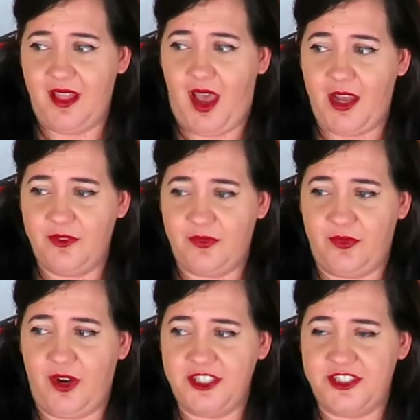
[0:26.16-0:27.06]

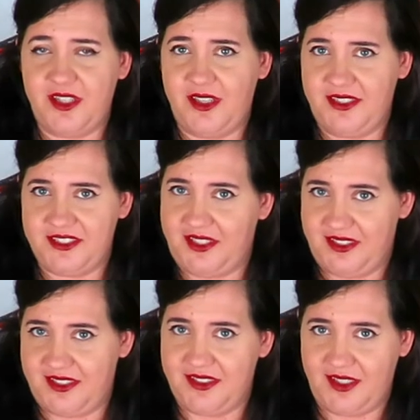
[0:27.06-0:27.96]
I've watched it at least
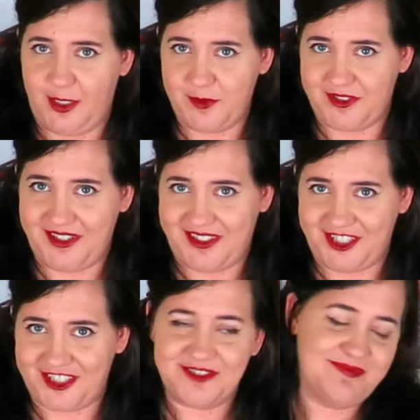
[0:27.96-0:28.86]
18 times in the
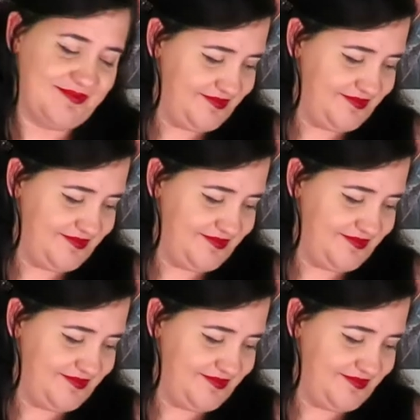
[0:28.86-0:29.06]
theater.